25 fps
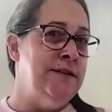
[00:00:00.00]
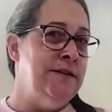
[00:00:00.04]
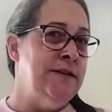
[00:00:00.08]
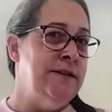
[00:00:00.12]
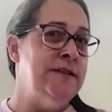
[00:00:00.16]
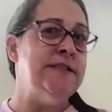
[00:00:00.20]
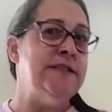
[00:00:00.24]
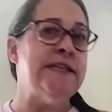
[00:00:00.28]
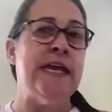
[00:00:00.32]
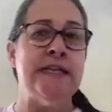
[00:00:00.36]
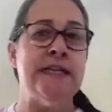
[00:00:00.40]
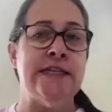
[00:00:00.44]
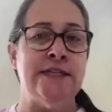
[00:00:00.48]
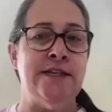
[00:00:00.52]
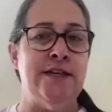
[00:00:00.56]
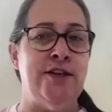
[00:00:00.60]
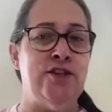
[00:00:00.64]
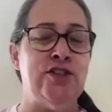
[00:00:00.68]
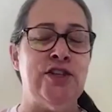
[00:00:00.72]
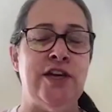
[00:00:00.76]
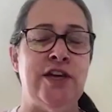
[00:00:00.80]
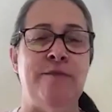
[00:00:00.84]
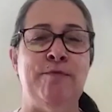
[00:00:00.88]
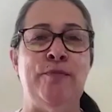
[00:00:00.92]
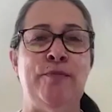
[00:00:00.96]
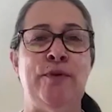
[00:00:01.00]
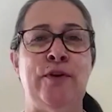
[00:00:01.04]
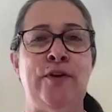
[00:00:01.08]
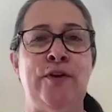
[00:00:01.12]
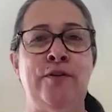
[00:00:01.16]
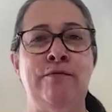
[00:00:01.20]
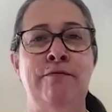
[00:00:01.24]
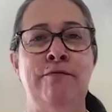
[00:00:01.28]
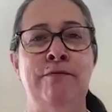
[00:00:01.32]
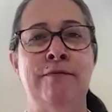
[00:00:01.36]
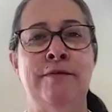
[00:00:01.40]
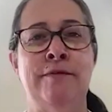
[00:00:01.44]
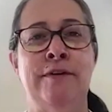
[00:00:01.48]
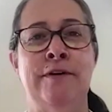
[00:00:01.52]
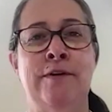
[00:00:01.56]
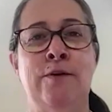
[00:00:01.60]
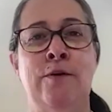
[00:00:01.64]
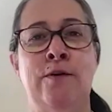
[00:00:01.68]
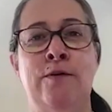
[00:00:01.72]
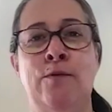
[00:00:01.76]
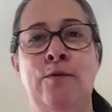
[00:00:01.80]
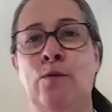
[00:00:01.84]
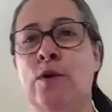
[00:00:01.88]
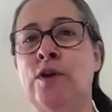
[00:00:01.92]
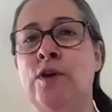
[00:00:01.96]
Sentinel shampoo,
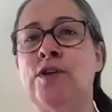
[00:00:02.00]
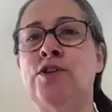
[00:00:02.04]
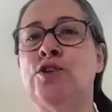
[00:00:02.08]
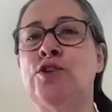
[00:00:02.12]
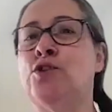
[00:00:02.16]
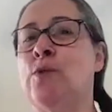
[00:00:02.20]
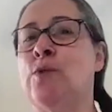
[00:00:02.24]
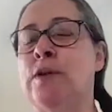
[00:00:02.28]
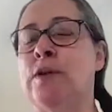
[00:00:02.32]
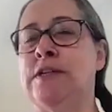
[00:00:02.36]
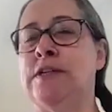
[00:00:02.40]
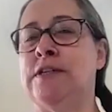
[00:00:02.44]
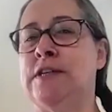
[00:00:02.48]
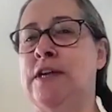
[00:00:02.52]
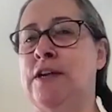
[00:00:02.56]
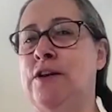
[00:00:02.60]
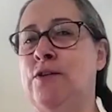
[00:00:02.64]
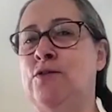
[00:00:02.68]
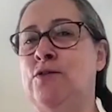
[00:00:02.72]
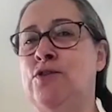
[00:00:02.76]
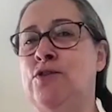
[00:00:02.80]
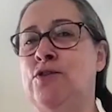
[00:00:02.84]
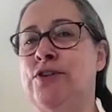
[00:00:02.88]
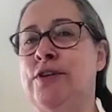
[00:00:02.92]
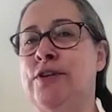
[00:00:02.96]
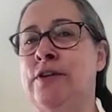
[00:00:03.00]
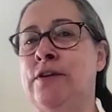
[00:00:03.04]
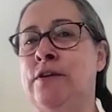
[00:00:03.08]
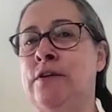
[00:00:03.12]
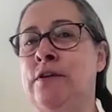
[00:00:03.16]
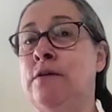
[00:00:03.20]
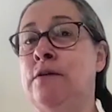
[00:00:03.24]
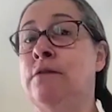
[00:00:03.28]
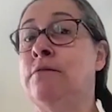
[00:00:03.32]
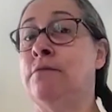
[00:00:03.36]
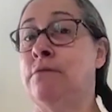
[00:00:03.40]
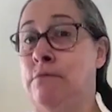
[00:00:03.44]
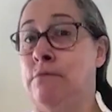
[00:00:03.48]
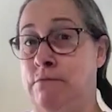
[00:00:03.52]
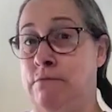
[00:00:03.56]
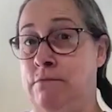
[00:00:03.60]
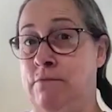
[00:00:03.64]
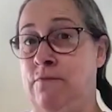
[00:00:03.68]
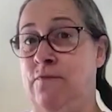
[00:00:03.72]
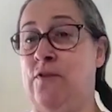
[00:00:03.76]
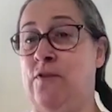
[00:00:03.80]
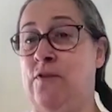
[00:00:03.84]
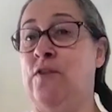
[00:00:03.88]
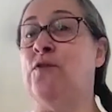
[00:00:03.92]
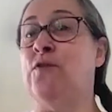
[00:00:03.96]
1 to 20 dilution
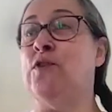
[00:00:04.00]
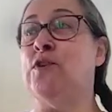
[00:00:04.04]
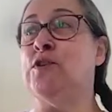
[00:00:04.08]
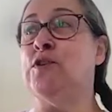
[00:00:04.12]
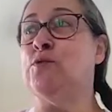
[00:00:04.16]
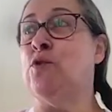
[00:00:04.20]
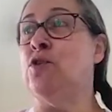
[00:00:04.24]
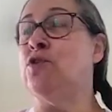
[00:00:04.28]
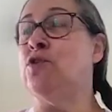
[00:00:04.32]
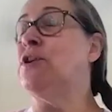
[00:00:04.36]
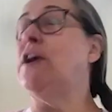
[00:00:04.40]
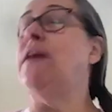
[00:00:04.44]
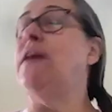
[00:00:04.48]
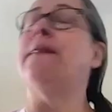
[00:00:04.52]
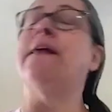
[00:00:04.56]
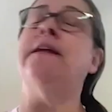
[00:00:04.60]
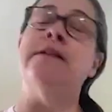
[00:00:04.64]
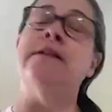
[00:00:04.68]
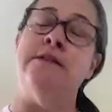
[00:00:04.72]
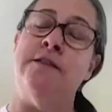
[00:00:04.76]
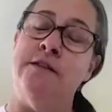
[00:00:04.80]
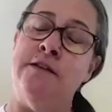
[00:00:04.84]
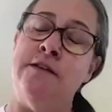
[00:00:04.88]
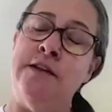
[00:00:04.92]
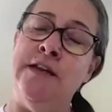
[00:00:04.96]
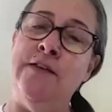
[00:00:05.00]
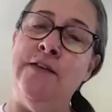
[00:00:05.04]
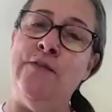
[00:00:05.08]
for the first wash, and then add